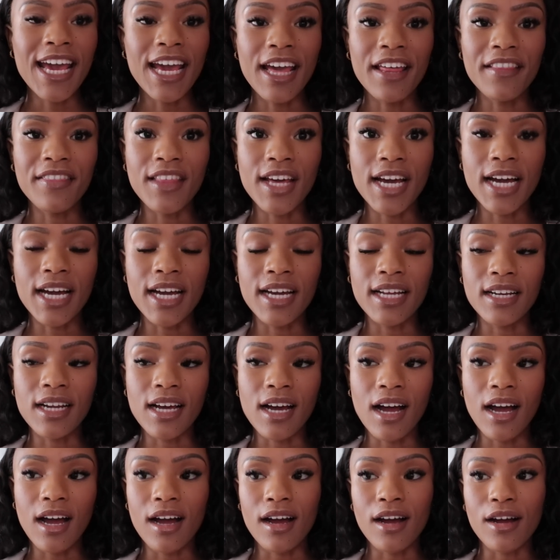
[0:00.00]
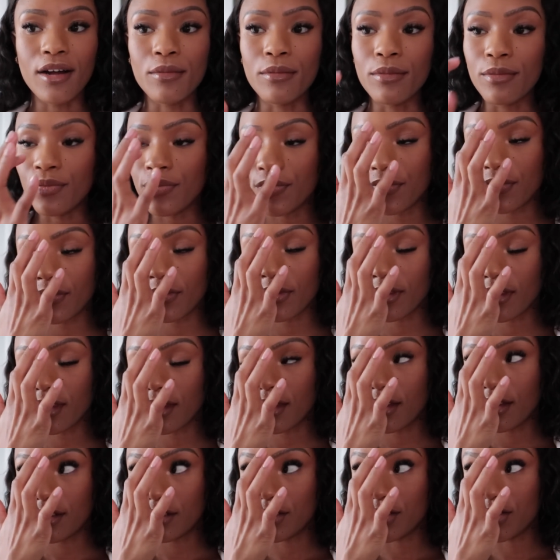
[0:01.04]
And then um,
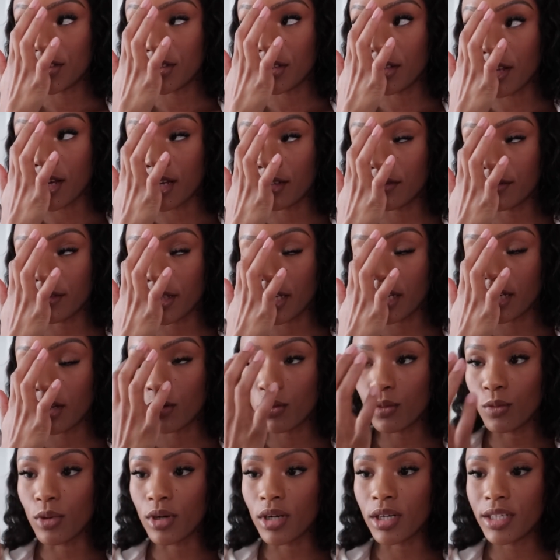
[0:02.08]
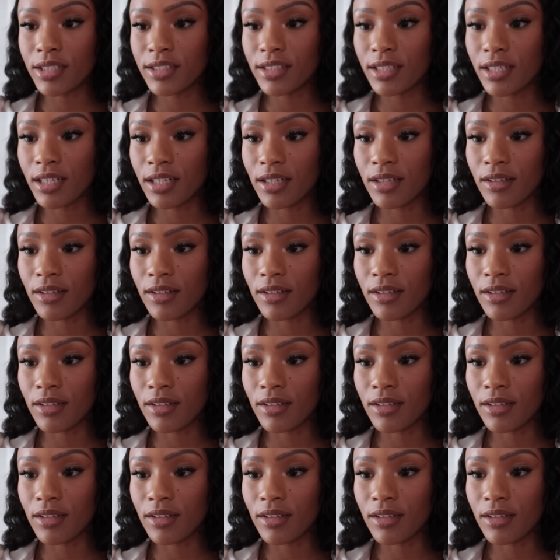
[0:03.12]
just a lot of like work